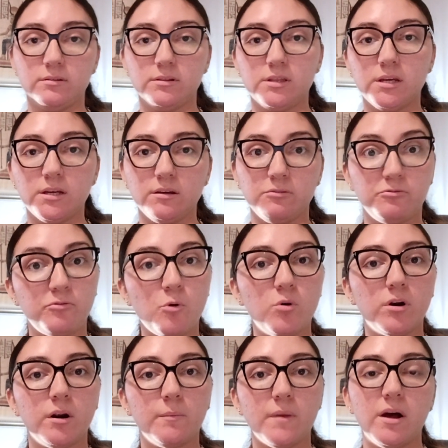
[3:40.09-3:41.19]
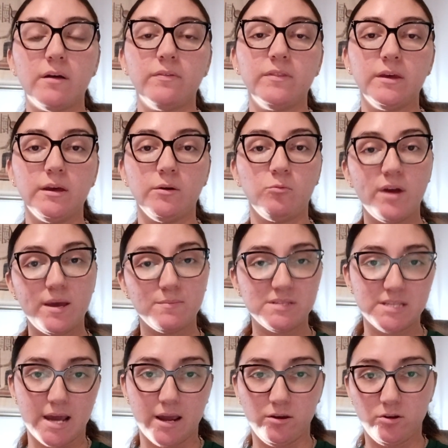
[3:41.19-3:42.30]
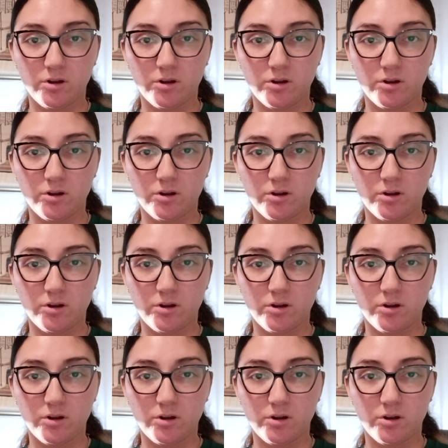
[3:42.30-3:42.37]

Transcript: the form on the website.